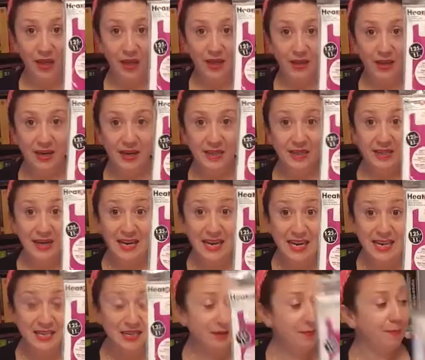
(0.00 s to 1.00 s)
there's
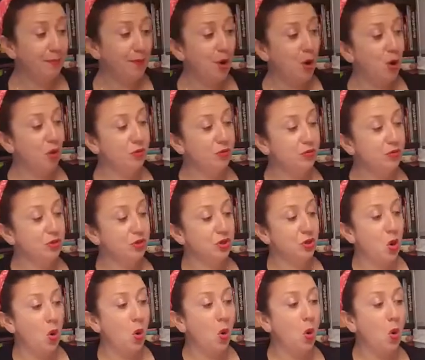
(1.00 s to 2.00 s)
heat and bond
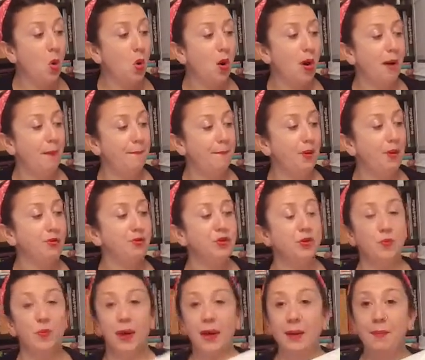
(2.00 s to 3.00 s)
or
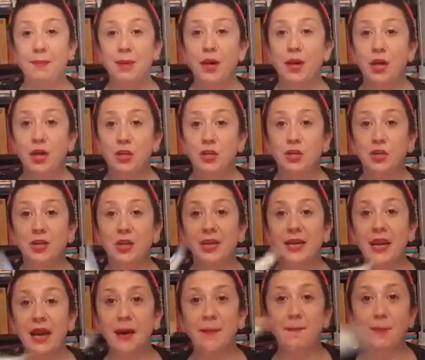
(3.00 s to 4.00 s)
Bondaweb. You can
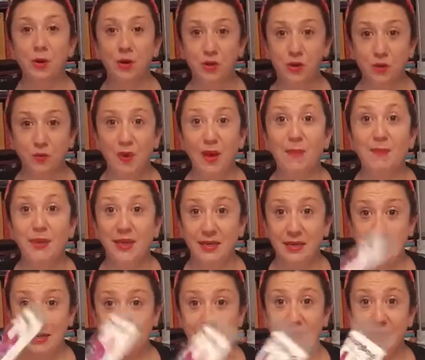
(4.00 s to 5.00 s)
get Bondaweb
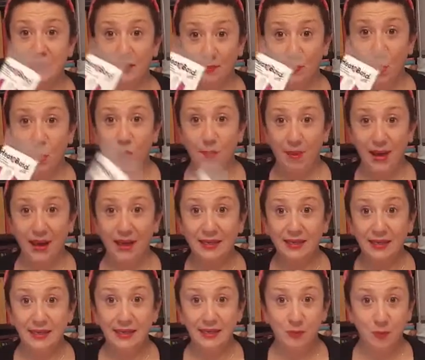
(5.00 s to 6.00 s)
in these smaller
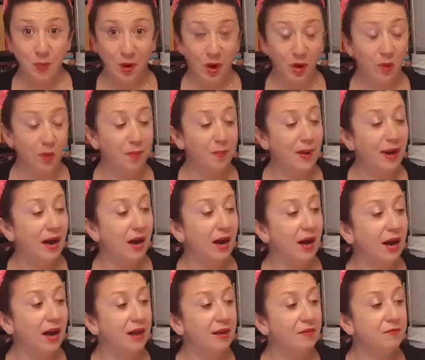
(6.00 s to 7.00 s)
packs as well, but
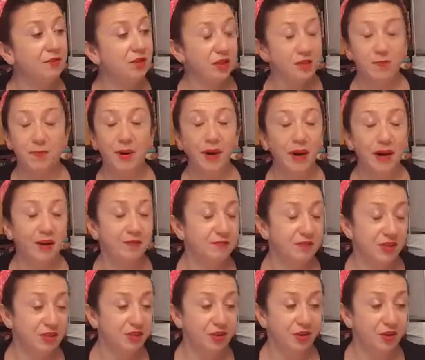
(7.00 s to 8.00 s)
I've just
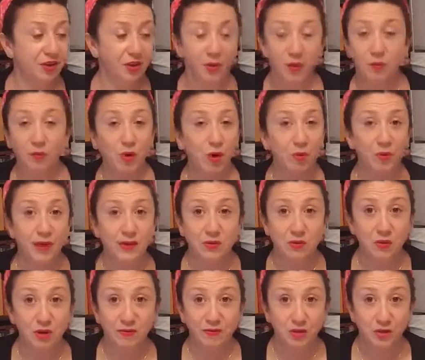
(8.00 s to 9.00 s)
got it on the roll, and that's
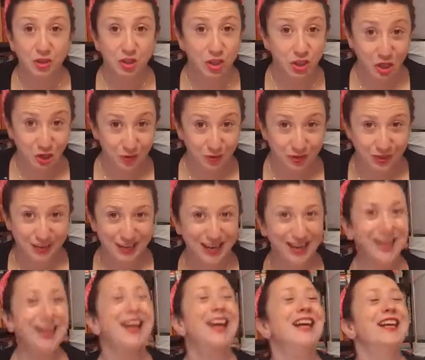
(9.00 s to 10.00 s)
all I've got to show you
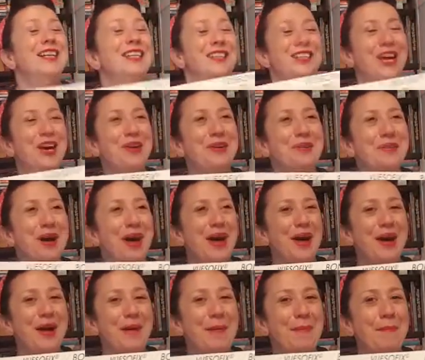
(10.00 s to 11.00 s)
today. So
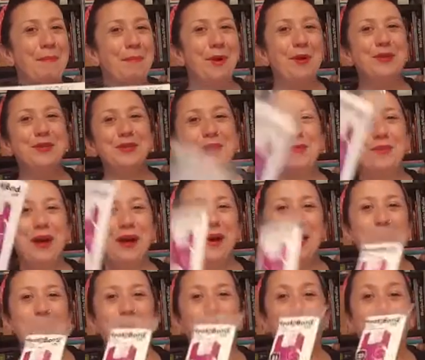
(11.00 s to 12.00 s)

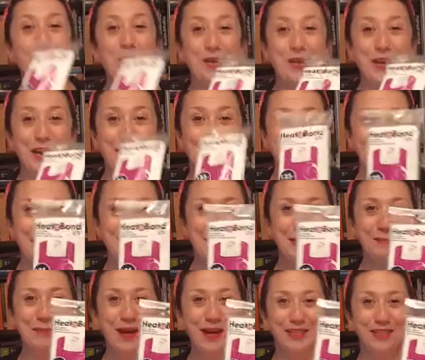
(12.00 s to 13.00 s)
Bondaweb, or you can get these
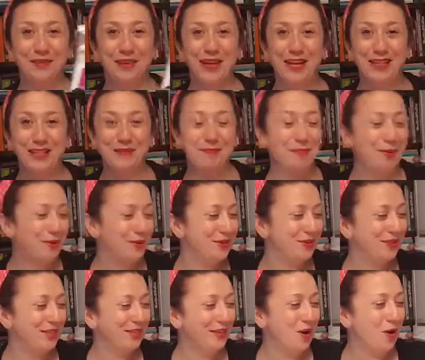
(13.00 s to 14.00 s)
packs of heat and
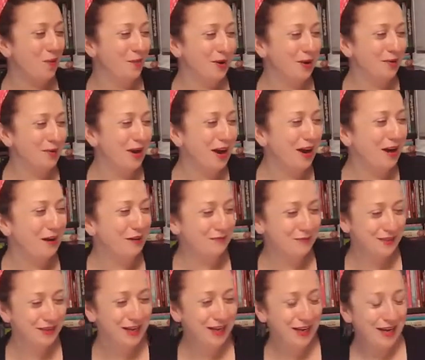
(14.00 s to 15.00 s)
bond in
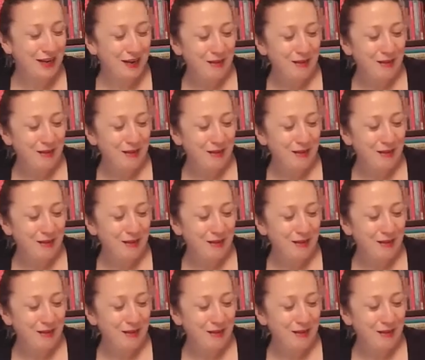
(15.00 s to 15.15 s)
Hobbycraft.